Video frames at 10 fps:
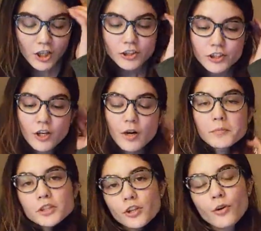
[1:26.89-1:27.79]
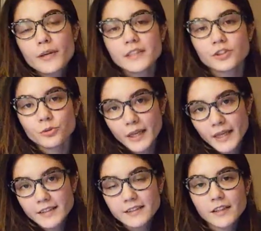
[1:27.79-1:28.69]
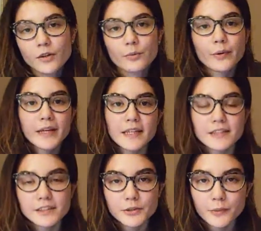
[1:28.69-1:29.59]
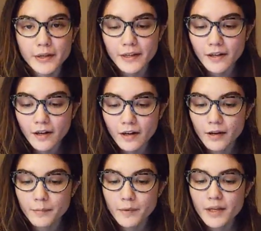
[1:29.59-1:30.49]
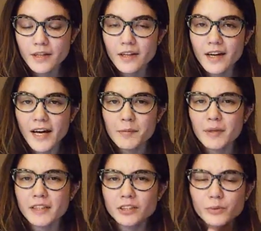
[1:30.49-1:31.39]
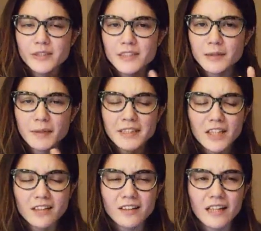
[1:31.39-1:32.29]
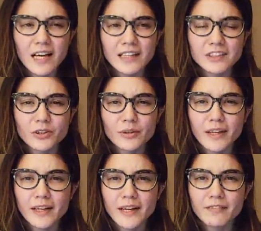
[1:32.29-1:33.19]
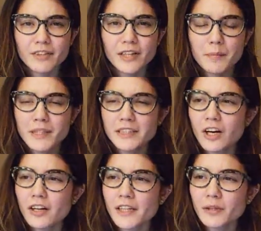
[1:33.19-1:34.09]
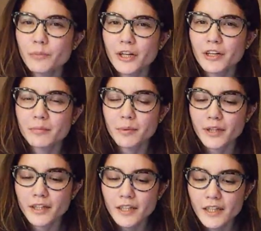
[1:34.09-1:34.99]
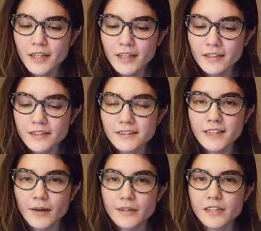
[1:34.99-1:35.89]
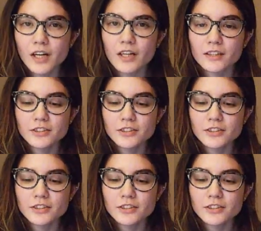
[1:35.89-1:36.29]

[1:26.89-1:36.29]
So I'm just going to get right into it. I've been twisting my tongue a lot, so like I feel like I've been talking weird, but this is how I talk.